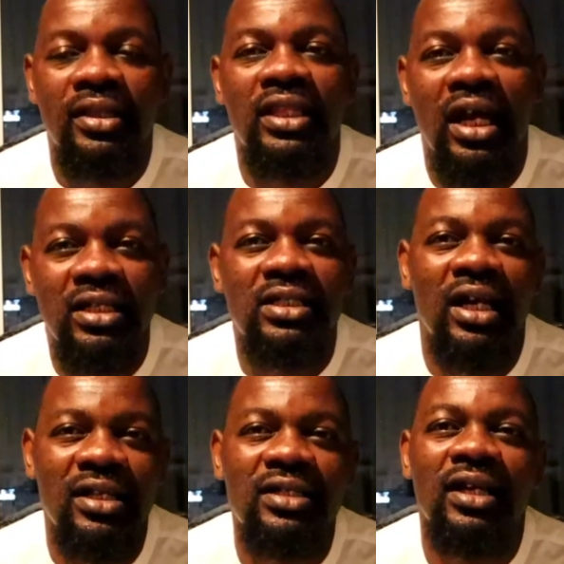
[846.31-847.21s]
that
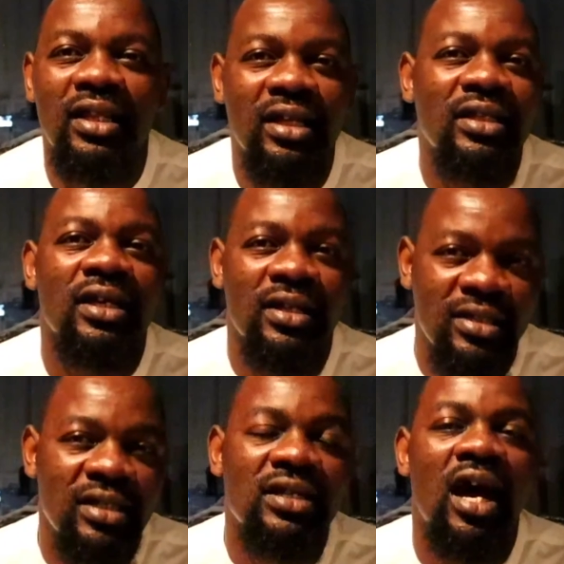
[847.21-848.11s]
tells her that it
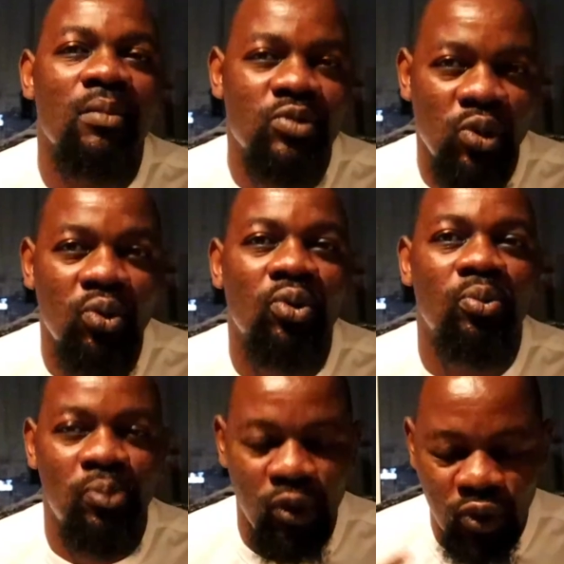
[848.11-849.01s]
is the time to
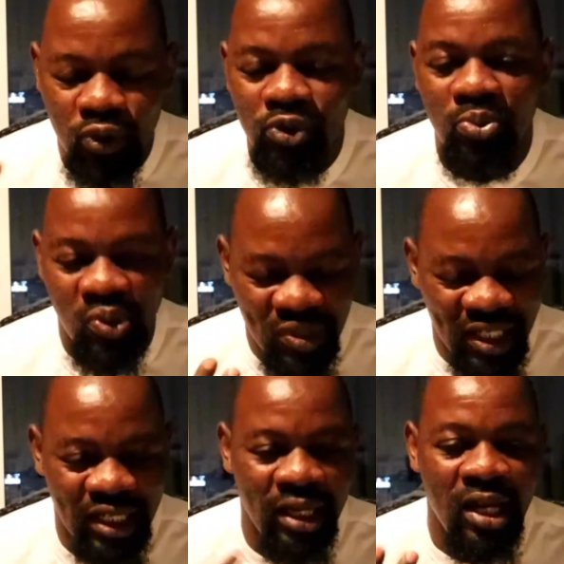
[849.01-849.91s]
produce
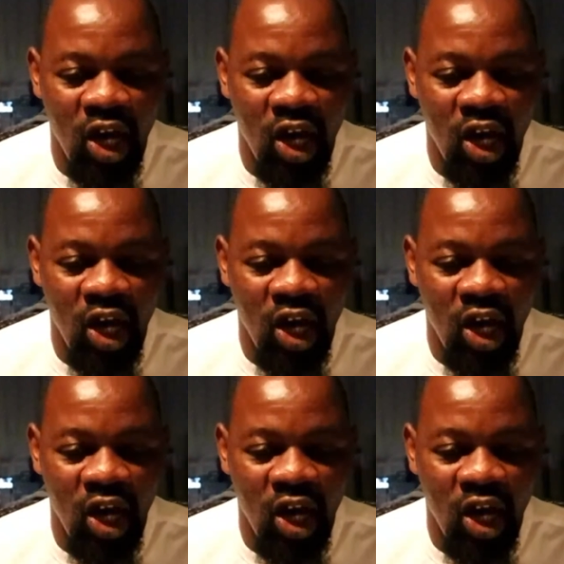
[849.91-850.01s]
music,